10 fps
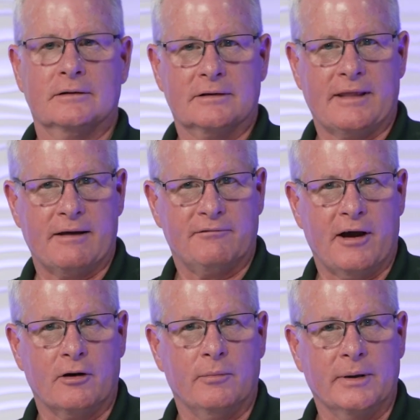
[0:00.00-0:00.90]
to that
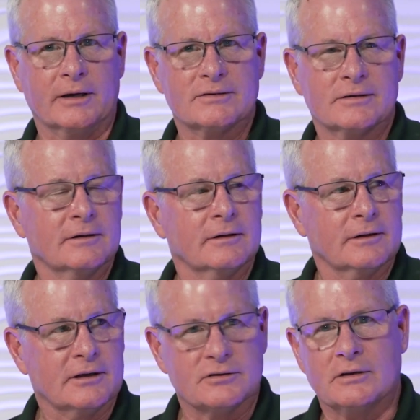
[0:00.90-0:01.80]
final mix
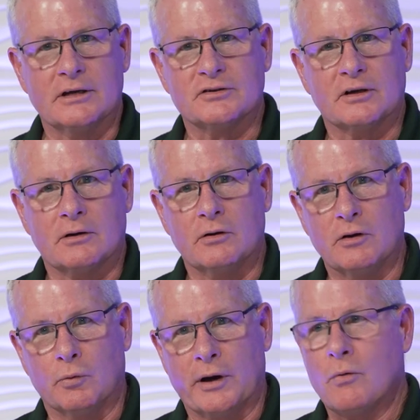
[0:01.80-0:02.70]
is
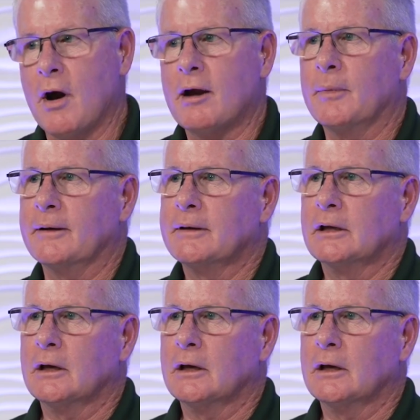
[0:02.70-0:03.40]
the requirement.